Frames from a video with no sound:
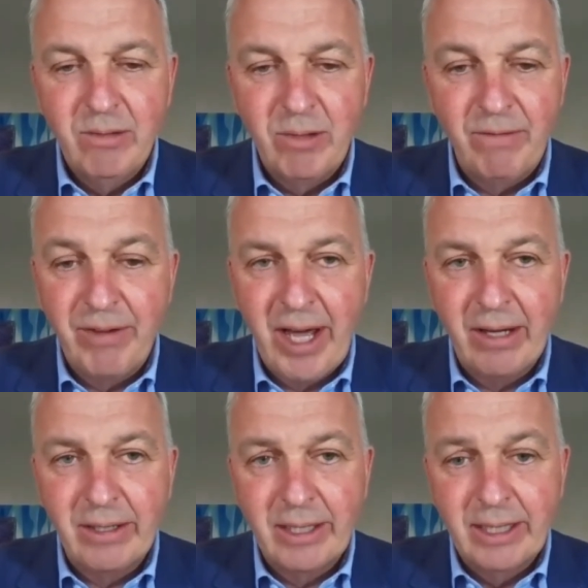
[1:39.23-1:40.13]
We
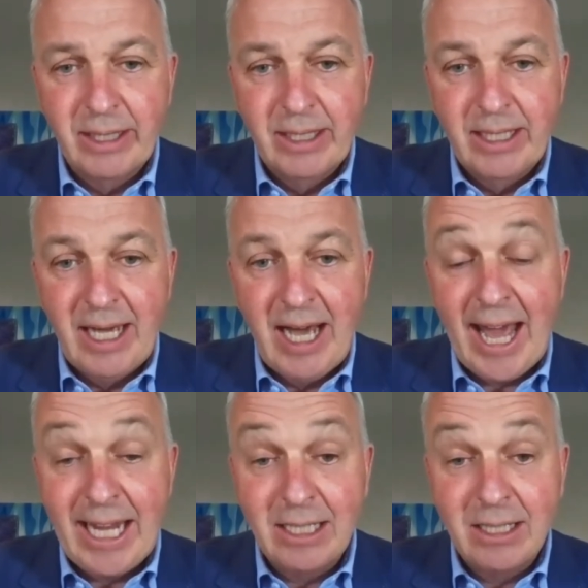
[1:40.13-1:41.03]
found
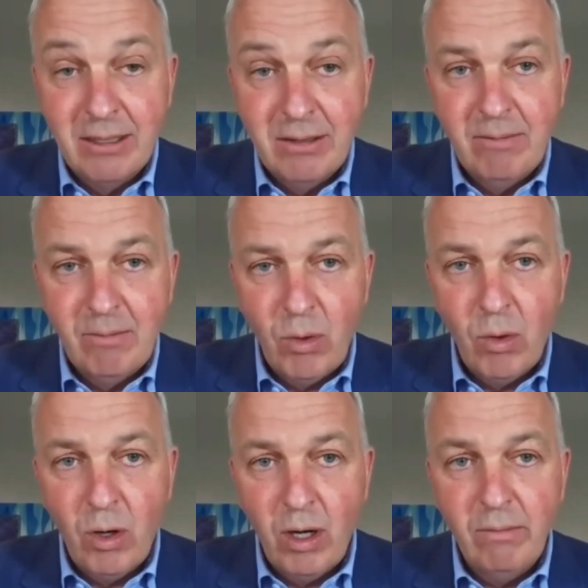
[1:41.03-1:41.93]
8
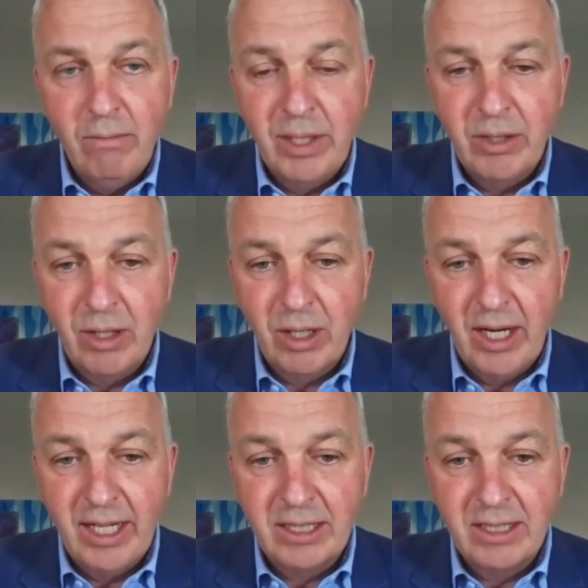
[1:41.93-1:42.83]
more
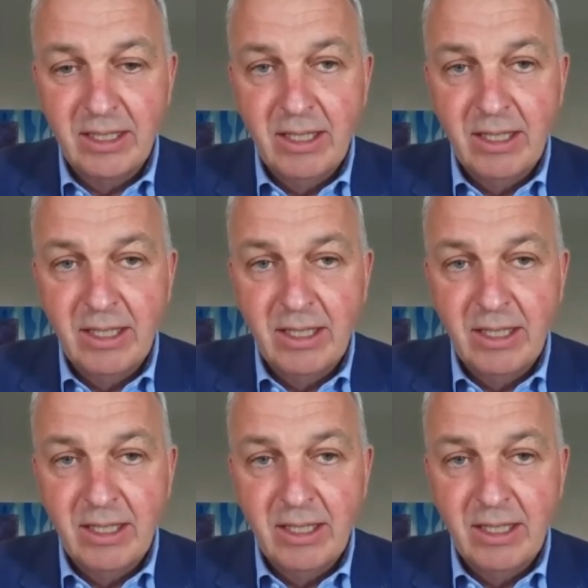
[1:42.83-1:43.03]
mineralized